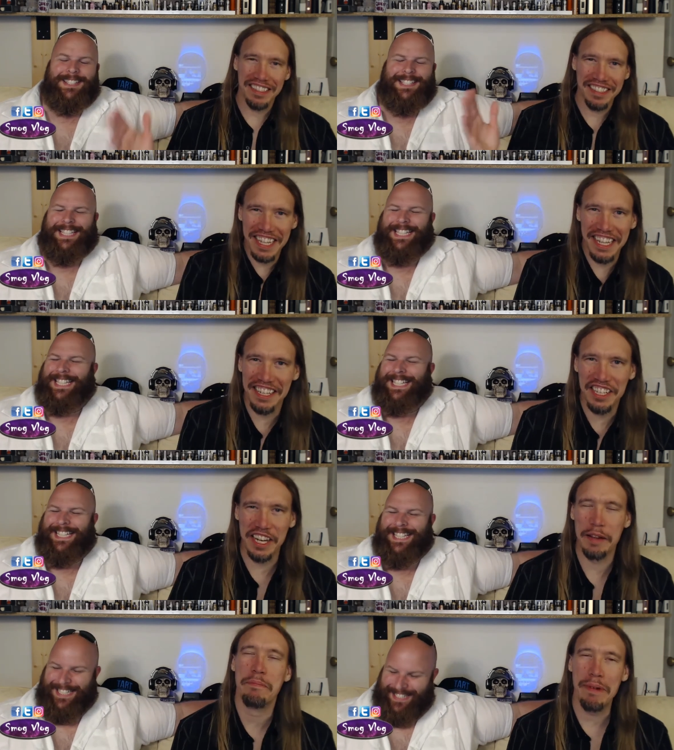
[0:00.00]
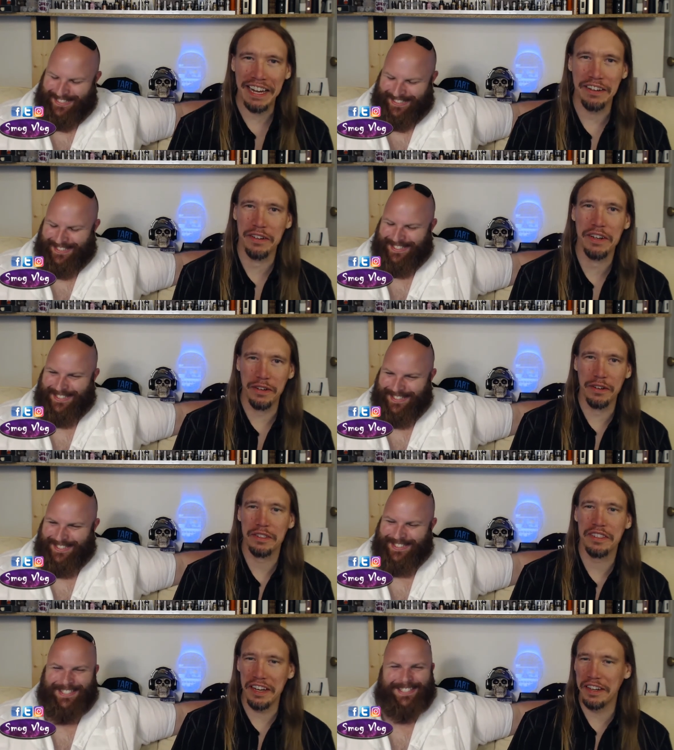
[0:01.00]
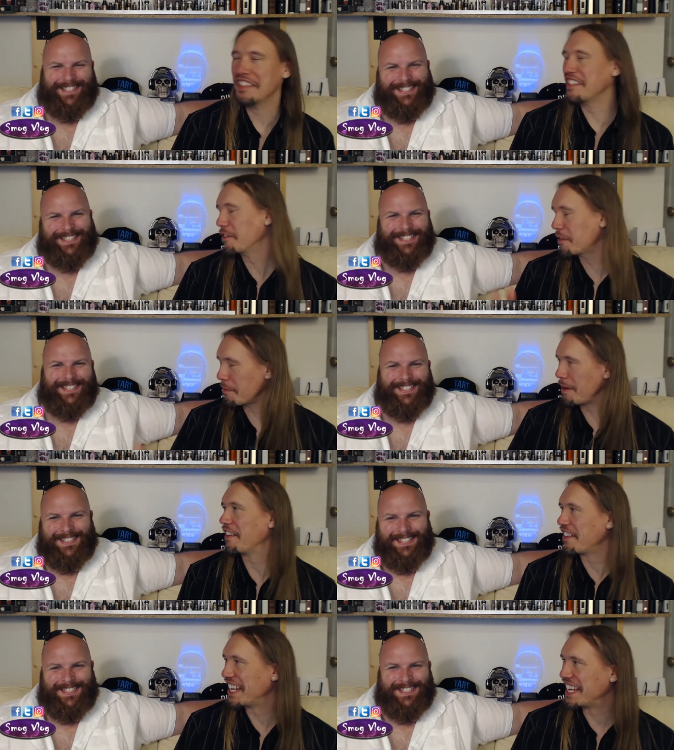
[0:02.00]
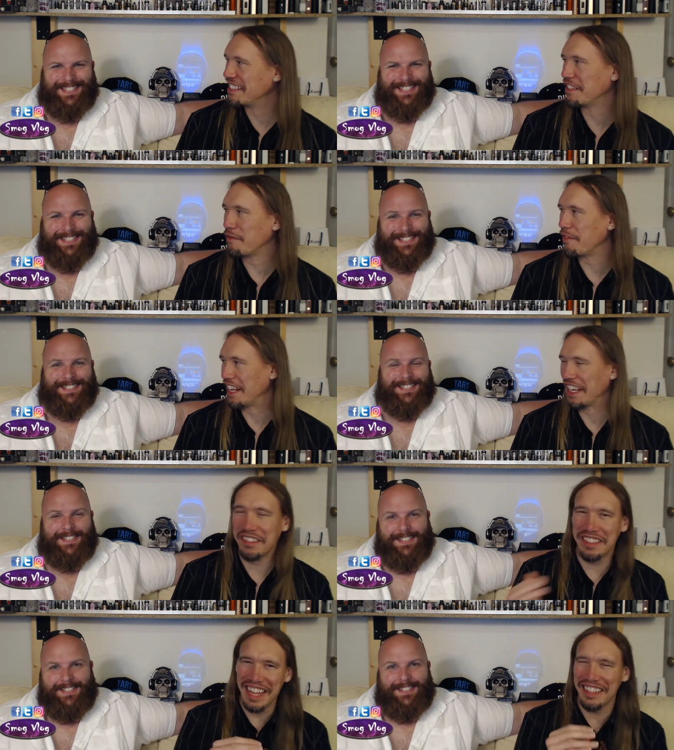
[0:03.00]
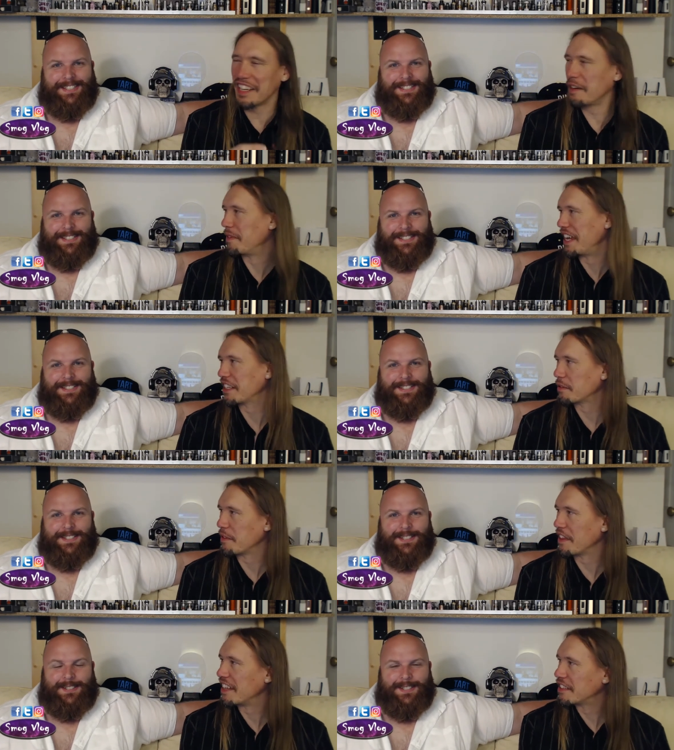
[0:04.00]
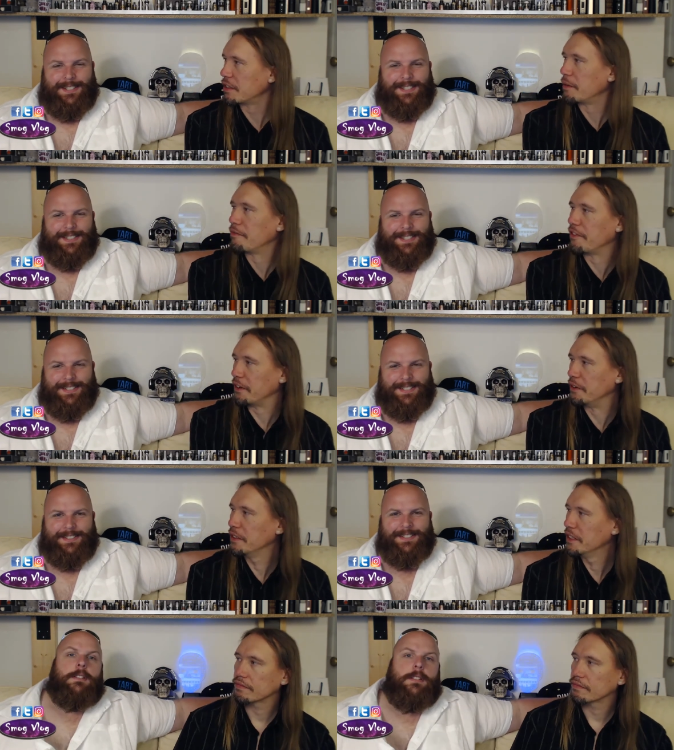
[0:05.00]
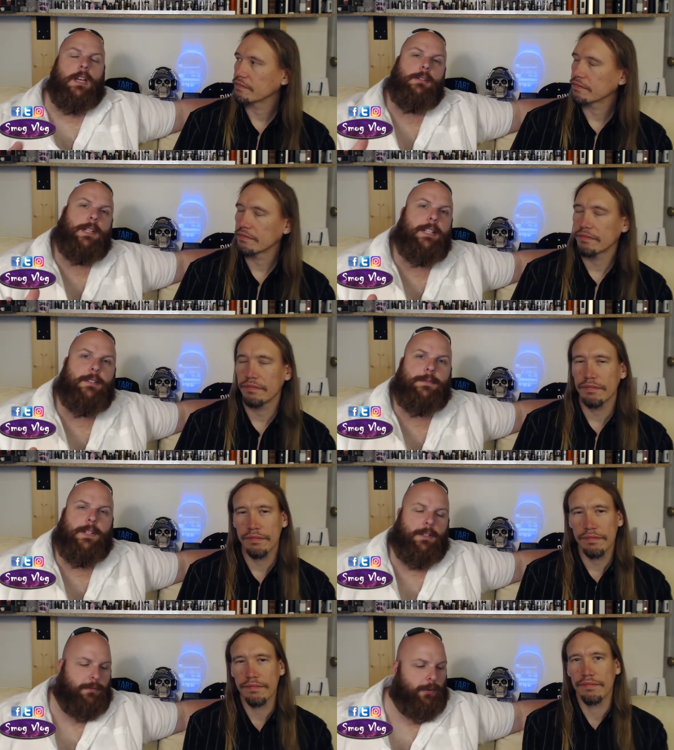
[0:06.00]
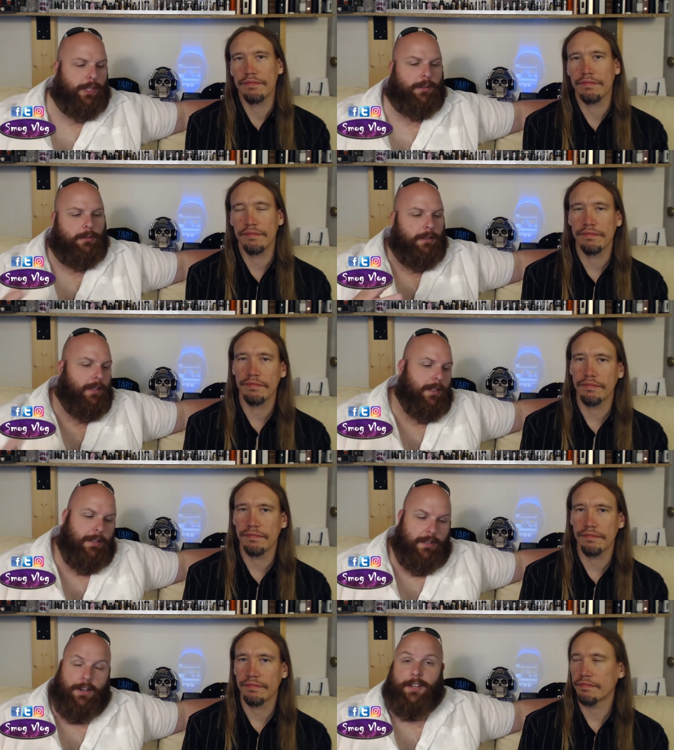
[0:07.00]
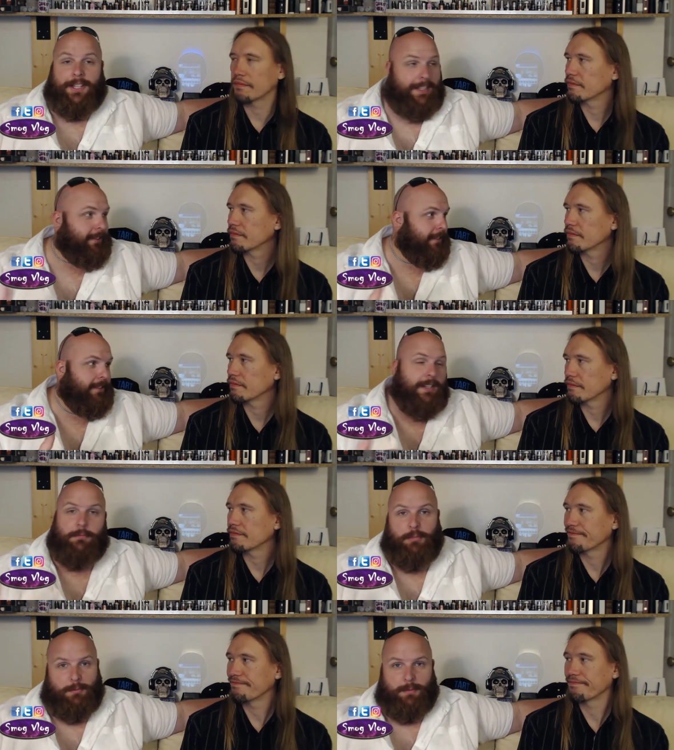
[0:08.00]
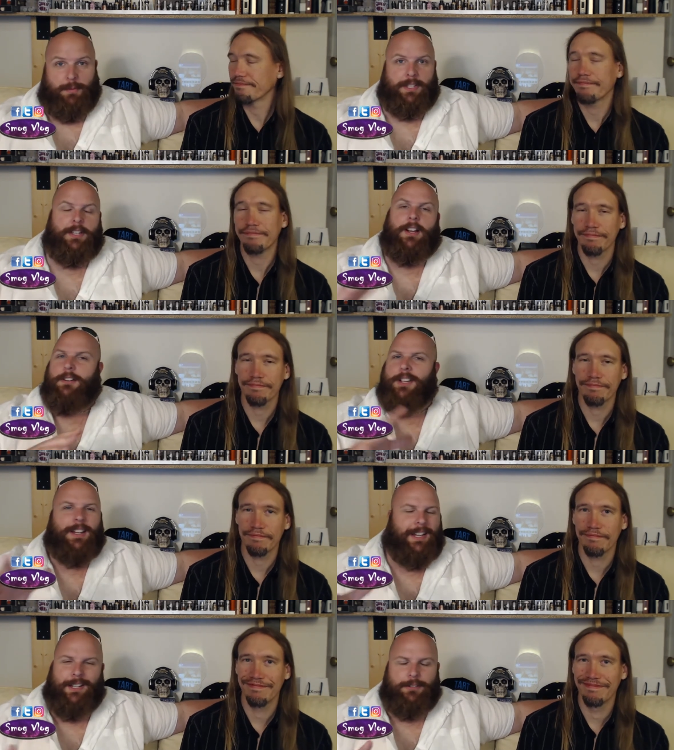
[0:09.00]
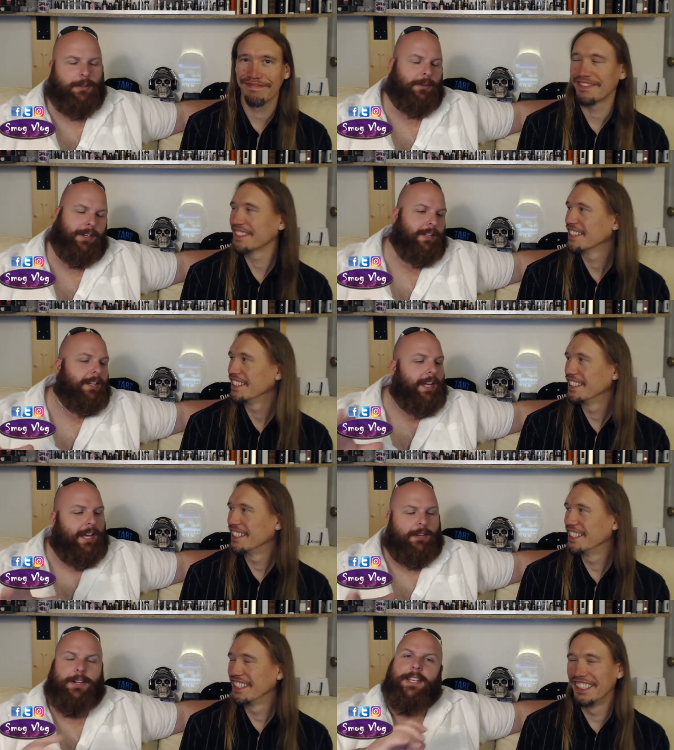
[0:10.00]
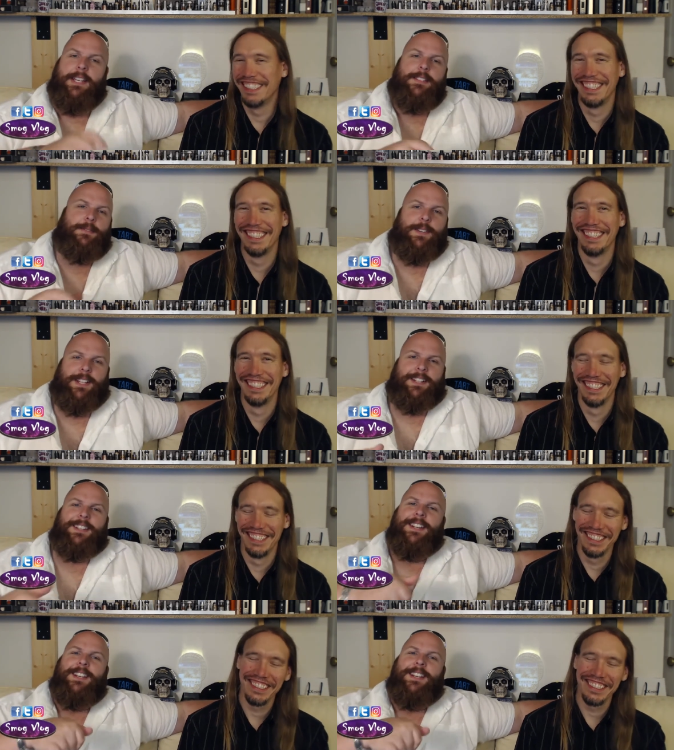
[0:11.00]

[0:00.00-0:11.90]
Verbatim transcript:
Speaker 1: let's steer the ship back on course. Tony, talk about the ease of filling, because that's up next with that top fill.
Speaker 2: So, ease of filling for you. Like he just said, probably. I'll cut it out, don't worry. Anyway, ease of filling.